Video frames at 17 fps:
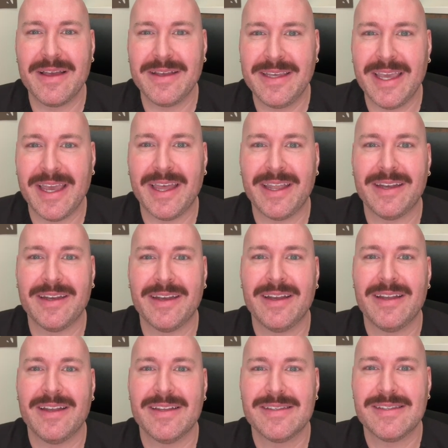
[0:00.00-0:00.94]

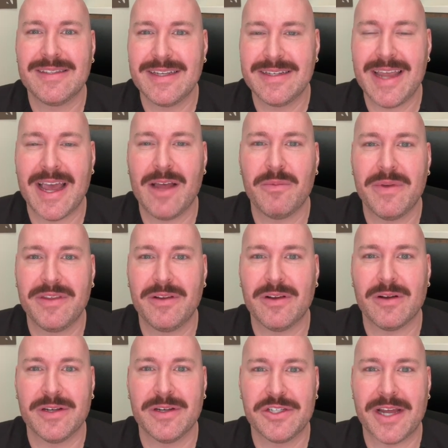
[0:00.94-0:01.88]
Again, sit down with
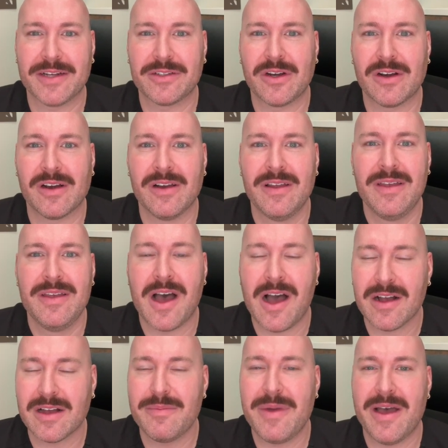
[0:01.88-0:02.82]
your injector,
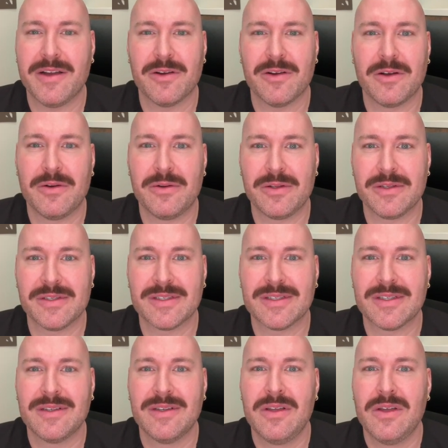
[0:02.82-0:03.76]
talk about your
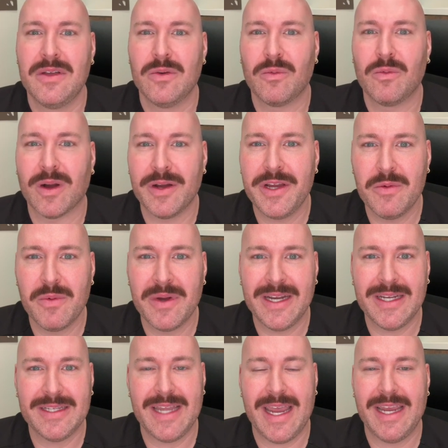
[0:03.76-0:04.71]
goals, where you
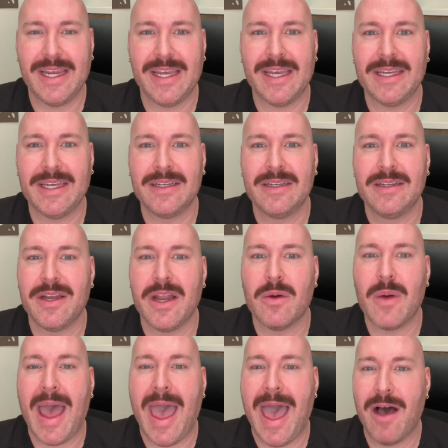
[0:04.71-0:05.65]
want to take it,
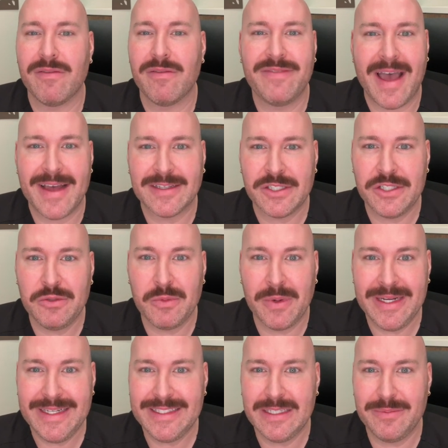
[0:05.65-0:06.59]
how fast you
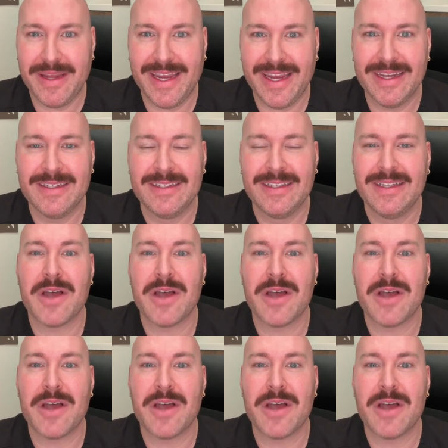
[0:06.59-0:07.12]
want it to be.